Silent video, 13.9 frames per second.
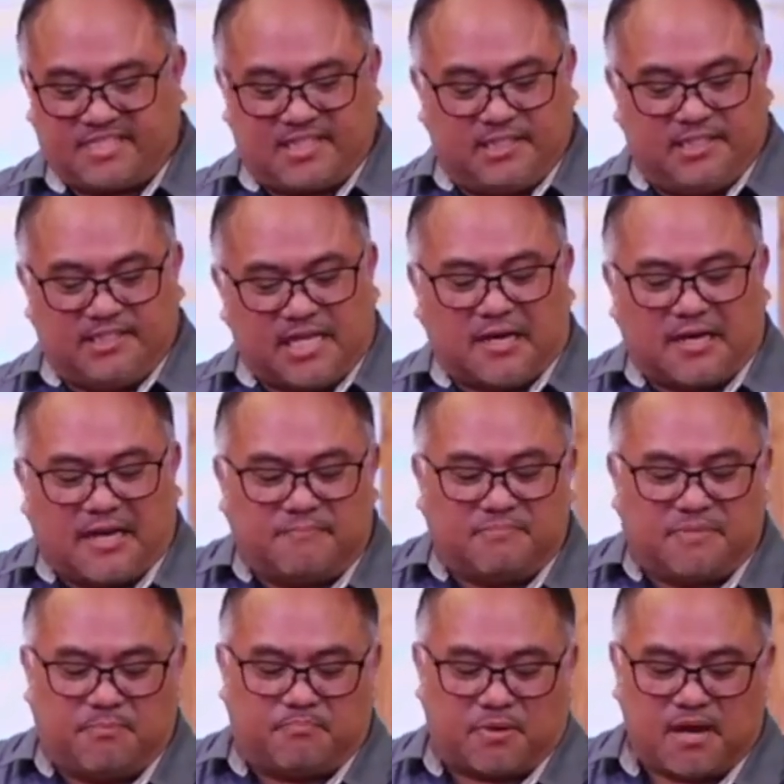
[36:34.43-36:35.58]
It's not an
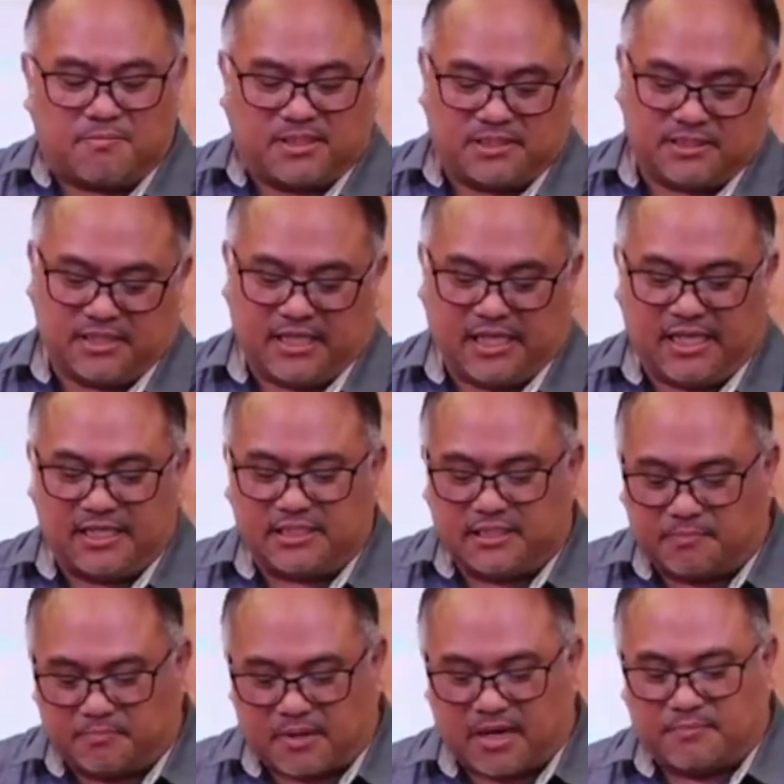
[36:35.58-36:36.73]
empty promise, it is the
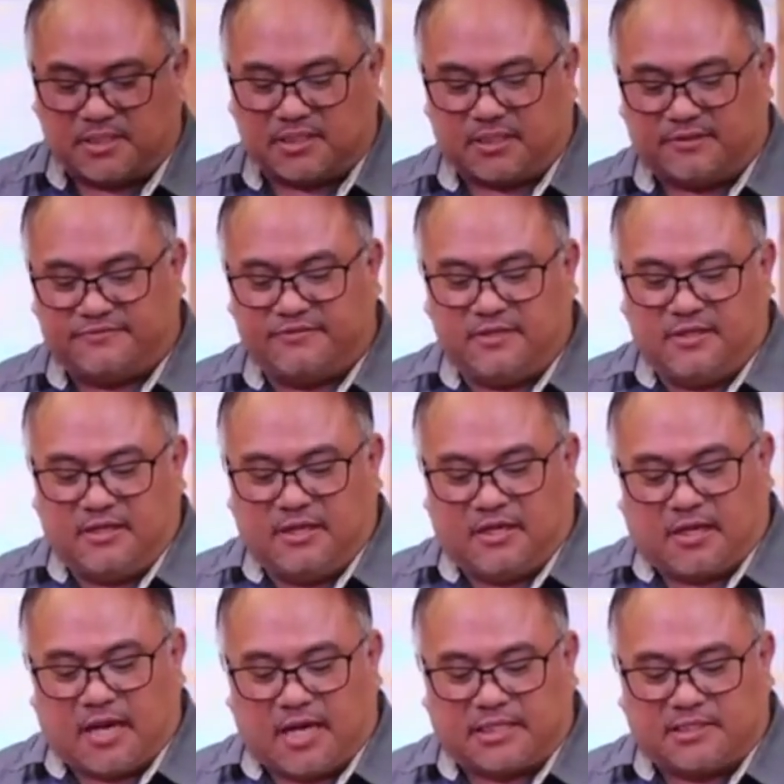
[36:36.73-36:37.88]
promise of
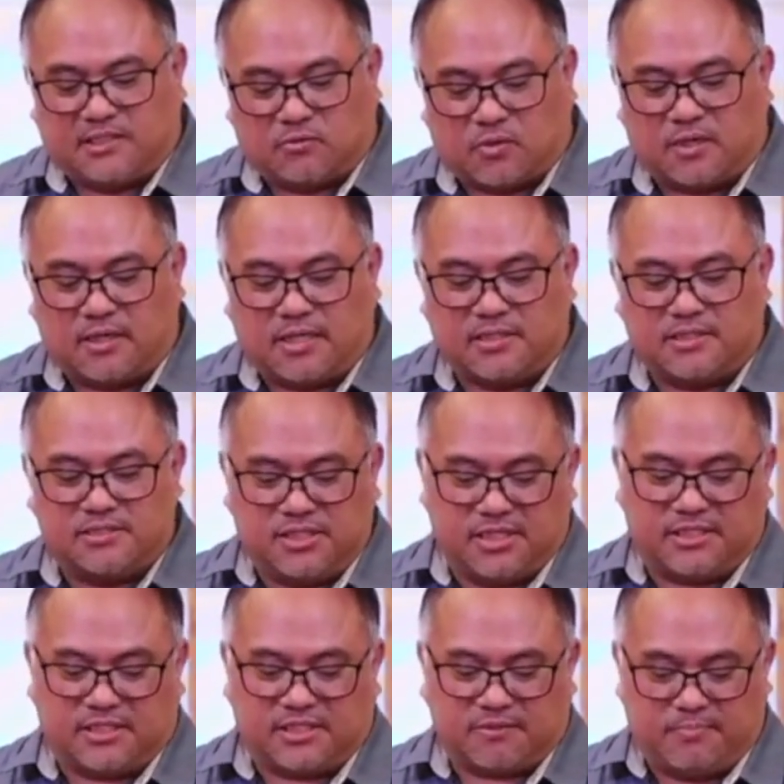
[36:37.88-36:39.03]
God's word as
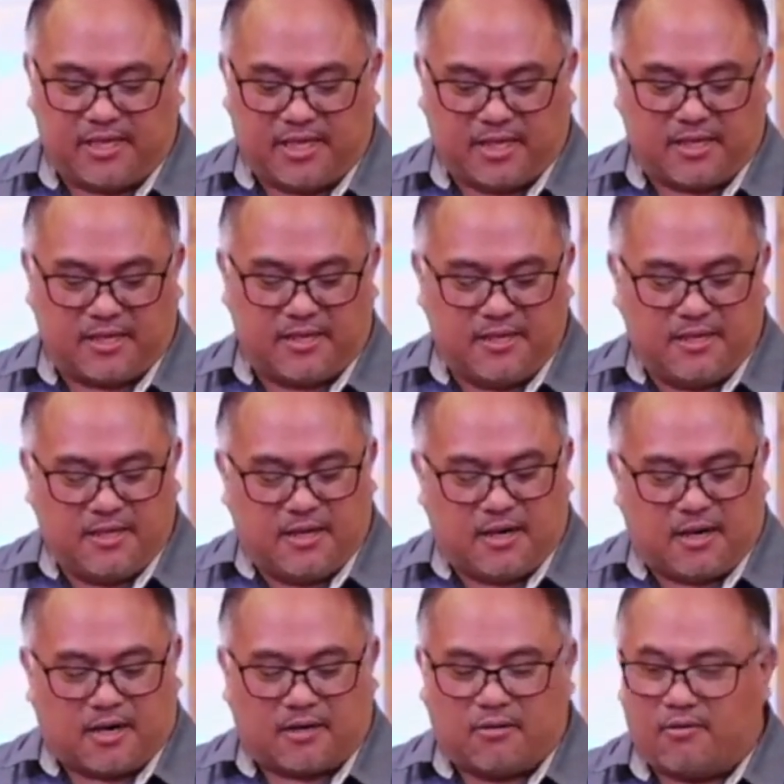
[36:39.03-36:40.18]
Jesus being
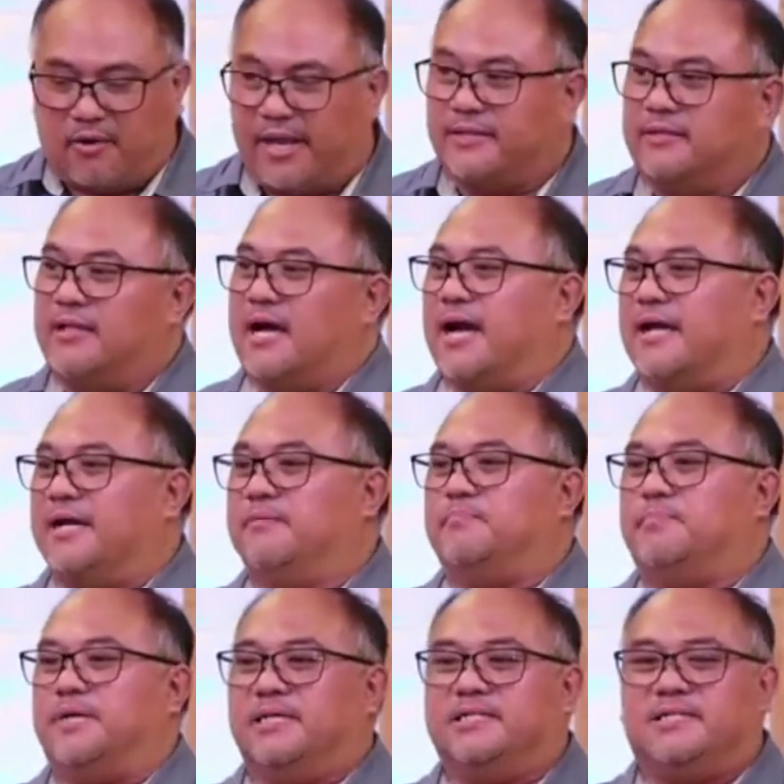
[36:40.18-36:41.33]
our great high
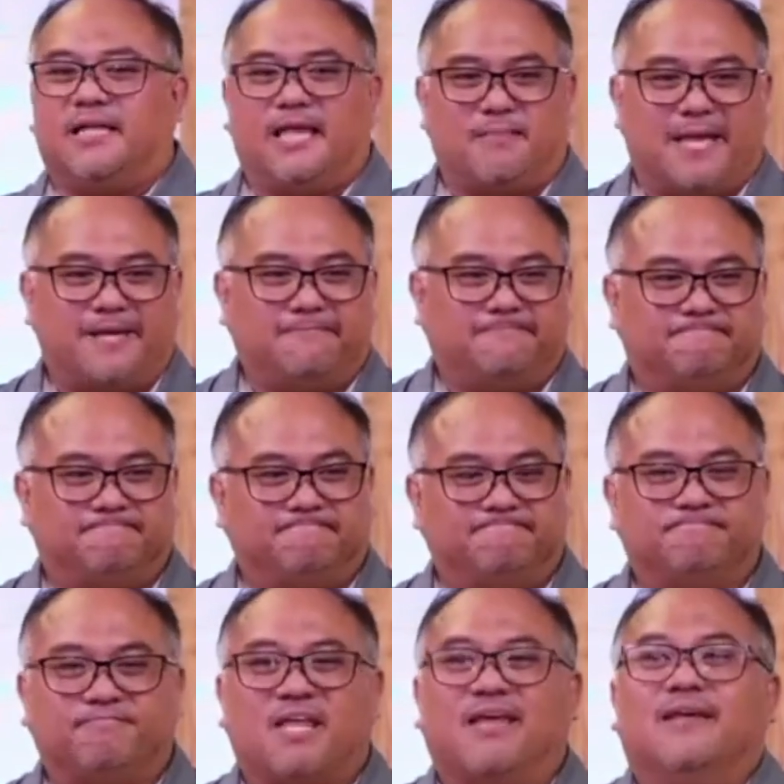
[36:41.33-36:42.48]
priest. Amen?
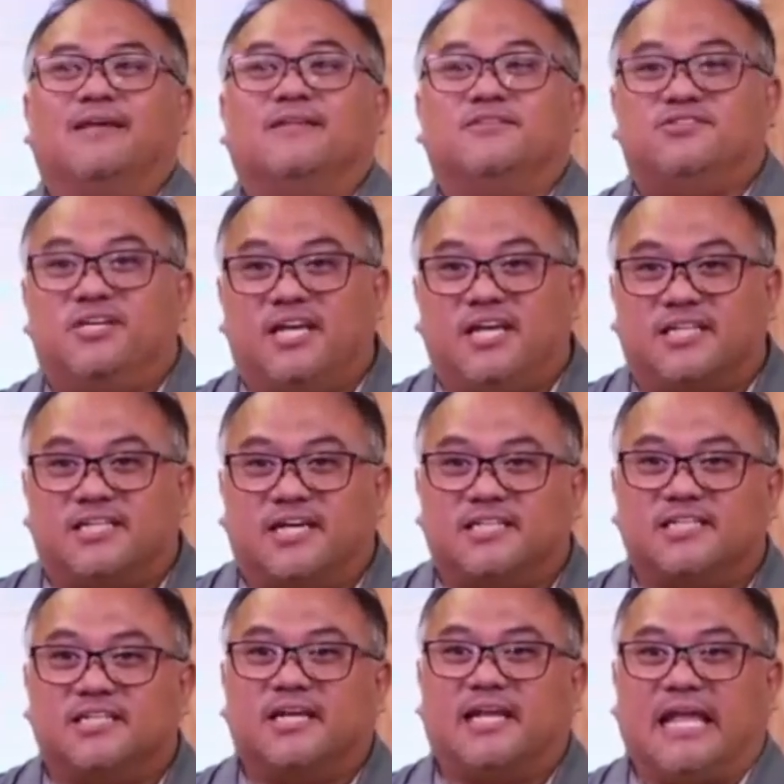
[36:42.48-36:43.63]

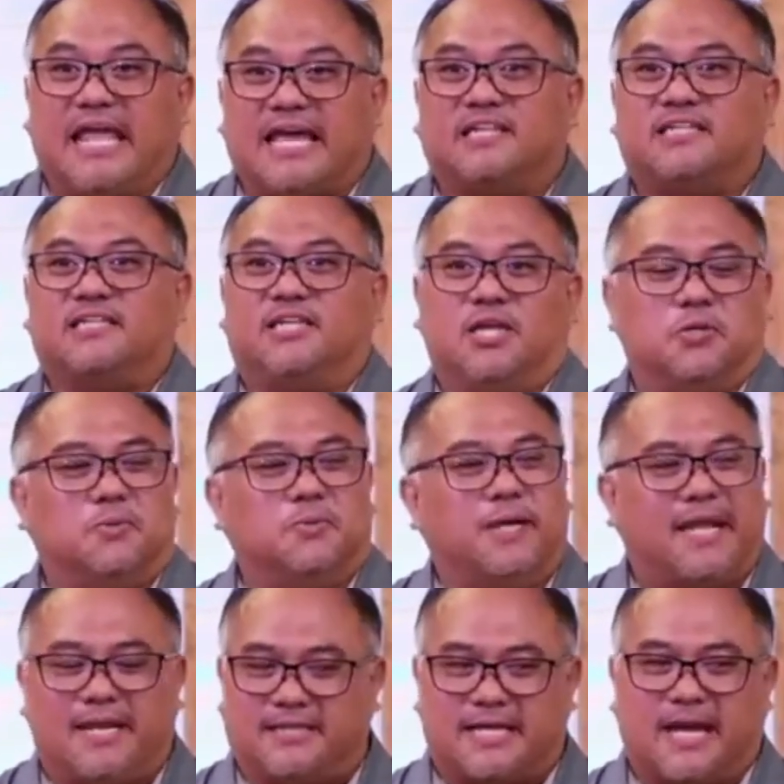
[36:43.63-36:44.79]
Jesus gets you
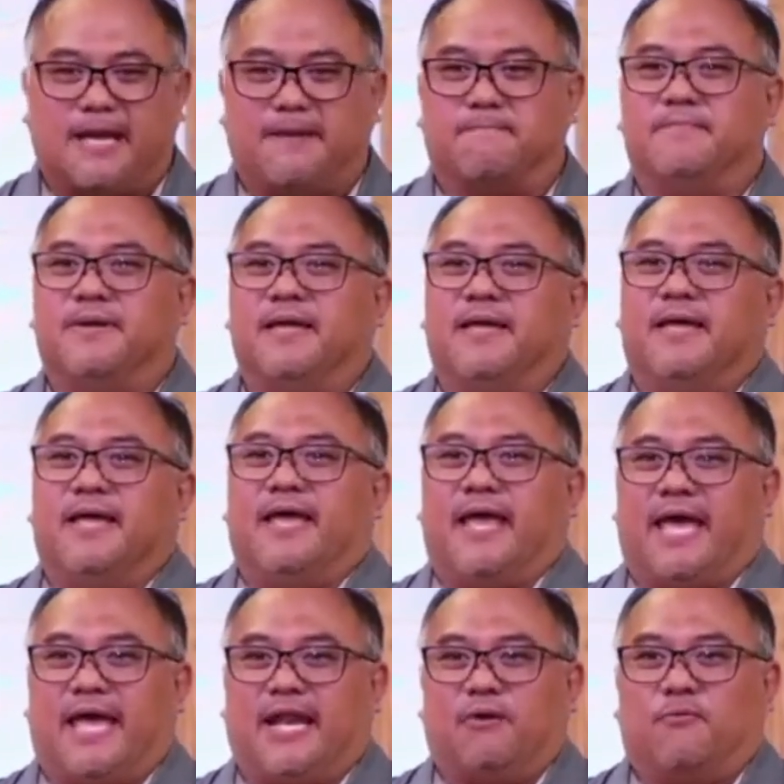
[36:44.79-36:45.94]
anytime,
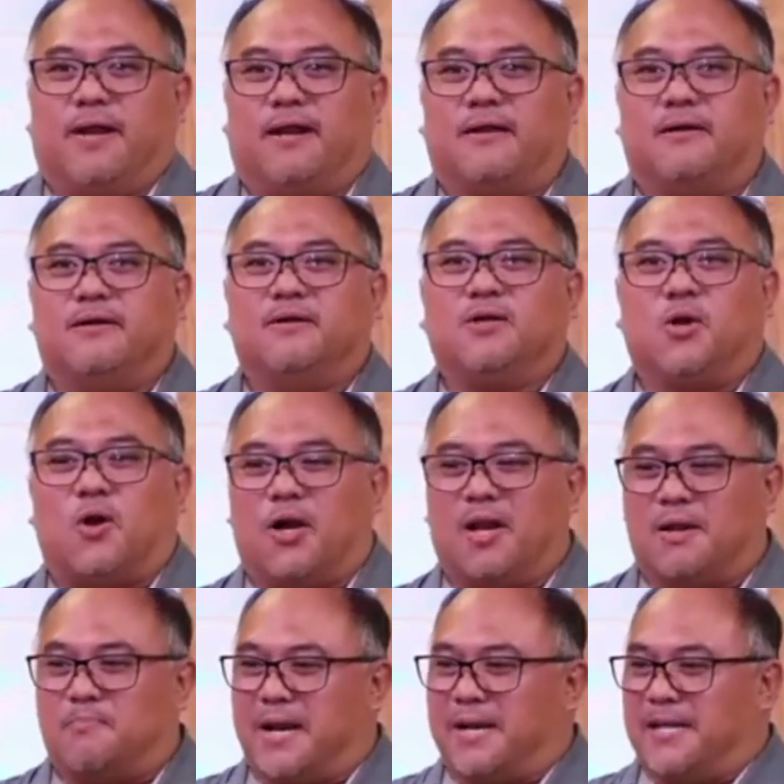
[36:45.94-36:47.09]
anywhere, call
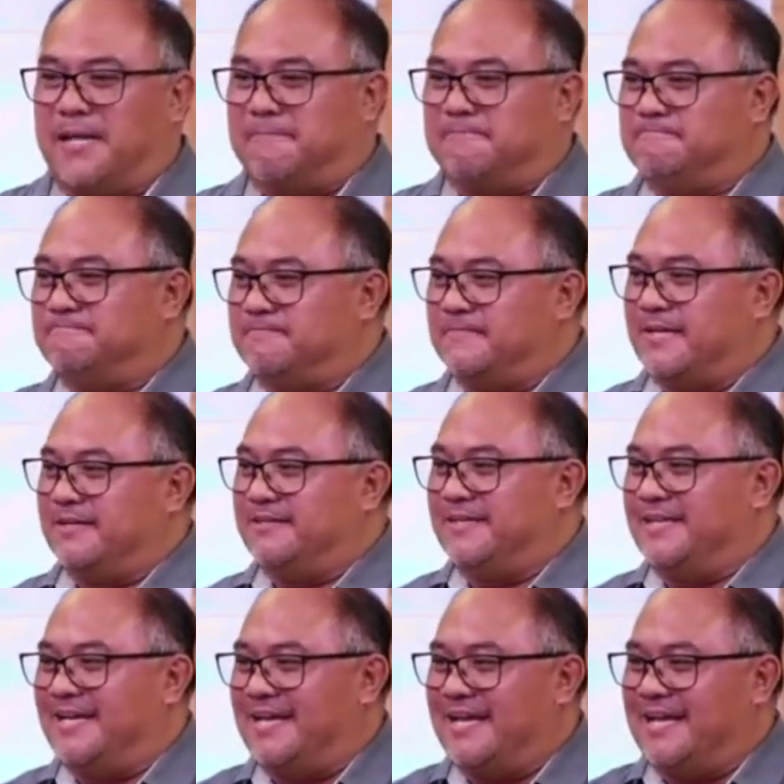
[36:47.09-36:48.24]
upon
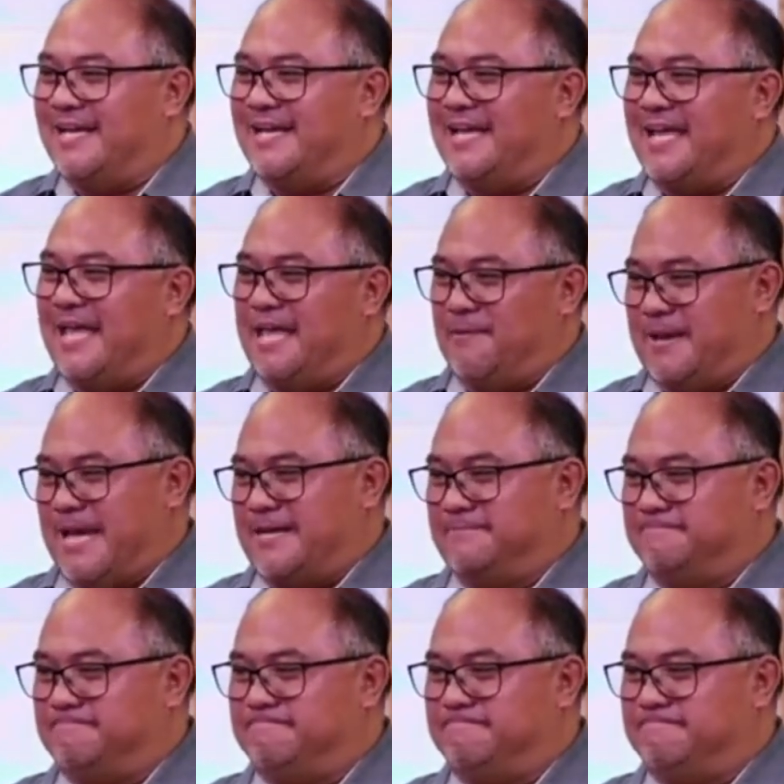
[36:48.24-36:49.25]
him. Amen?